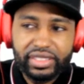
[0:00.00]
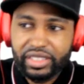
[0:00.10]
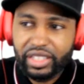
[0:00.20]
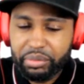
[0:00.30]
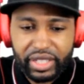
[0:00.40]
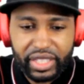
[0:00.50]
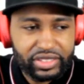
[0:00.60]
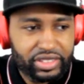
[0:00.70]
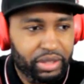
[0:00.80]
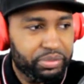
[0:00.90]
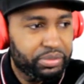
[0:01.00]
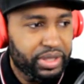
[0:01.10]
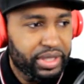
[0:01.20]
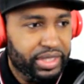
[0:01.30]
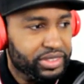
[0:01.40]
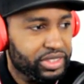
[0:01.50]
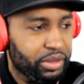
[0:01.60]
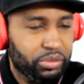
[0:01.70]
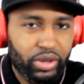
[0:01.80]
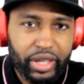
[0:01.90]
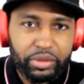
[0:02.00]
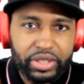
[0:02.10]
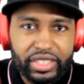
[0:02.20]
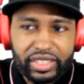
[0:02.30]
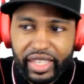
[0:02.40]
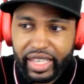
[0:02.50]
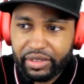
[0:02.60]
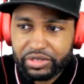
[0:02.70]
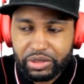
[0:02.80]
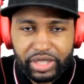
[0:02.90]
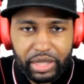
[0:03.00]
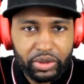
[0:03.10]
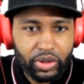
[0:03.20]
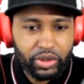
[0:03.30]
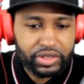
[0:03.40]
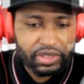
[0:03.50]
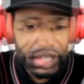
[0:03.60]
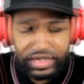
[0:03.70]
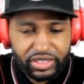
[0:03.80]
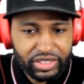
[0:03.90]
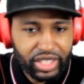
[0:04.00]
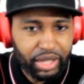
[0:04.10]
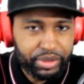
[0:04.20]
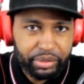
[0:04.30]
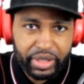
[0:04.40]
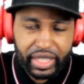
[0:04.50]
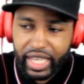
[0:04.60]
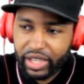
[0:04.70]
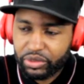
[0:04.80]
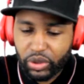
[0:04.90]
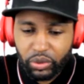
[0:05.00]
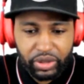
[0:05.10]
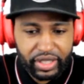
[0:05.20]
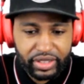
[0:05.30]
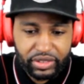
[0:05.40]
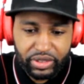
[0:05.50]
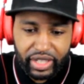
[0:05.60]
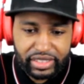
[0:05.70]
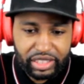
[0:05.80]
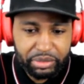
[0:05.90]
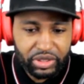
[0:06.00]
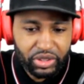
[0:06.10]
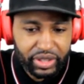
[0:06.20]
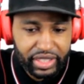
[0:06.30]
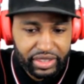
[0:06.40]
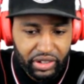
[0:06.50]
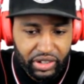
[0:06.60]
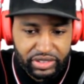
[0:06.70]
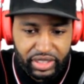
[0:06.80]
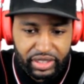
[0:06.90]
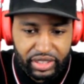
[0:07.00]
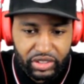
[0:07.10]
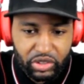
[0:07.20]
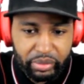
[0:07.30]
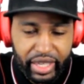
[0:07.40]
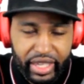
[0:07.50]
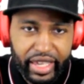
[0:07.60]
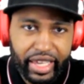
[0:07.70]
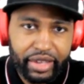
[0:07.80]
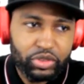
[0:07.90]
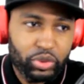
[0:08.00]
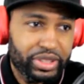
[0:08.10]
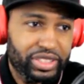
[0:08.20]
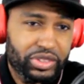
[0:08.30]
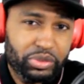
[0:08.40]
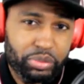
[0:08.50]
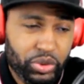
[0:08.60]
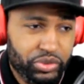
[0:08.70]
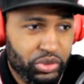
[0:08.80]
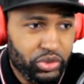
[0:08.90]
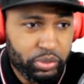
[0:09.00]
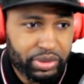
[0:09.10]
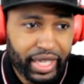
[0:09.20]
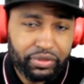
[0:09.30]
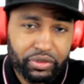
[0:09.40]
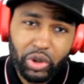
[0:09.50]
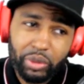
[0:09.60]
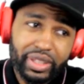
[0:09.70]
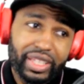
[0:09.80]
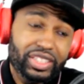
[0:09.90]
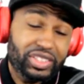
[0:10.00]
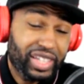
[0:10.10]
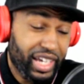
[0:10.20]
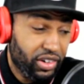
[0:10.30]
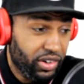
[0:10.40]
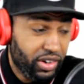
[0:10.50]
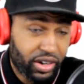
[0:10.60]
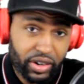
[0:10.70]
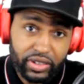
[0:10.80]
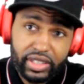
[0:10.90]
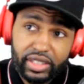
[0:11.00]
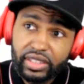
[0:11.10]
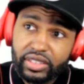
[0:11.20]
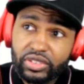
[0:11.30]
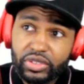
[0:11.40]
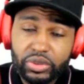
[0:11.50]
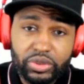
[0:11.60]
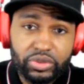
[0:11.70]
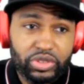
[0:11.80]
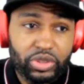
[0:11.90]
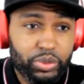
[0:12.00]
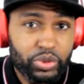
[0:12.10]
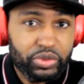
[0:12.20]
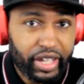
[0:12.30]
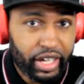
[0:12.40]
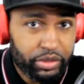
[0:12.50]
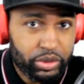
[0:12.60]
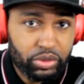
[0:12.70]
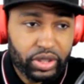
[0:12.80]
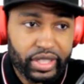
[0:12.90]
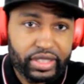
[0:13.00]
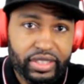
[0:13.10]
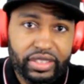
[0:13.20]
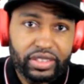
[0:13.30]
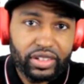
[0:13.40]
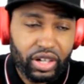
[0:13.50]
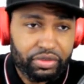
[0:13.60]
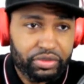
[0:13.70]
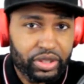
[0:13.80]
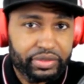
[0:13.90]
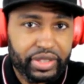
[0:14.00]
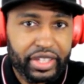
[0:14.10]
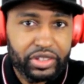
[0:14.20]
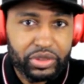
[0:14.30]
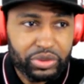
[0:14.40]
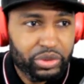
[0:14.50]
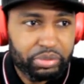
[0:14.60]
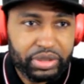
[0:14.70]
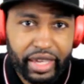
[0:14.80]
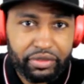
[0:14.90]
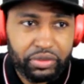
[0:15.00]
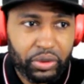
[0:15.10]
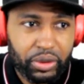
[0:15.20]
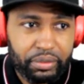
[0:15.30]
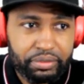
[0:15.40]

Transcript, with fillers: up, but at some some way we need to have some type of oversight or something, man. I don't know what. You guys let me know any thoughts that, that you may have. Do we just move to a new platform? It's kind of hard to to move everyone off of a Google platform